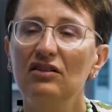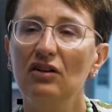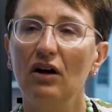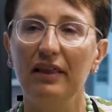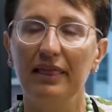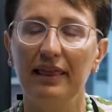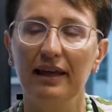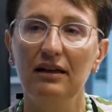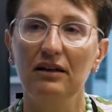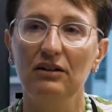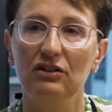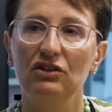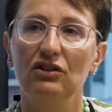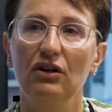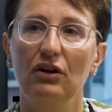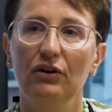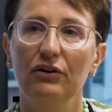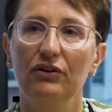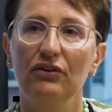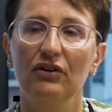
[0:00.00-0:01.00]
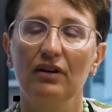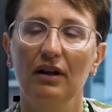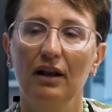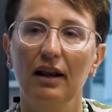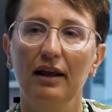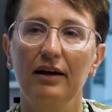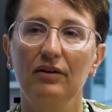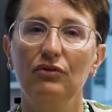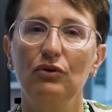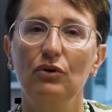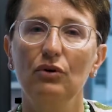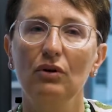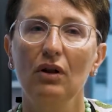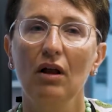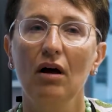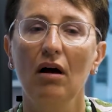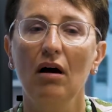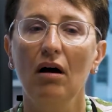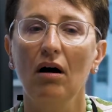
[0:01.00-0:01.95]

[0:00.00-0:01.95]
So I think it shows the level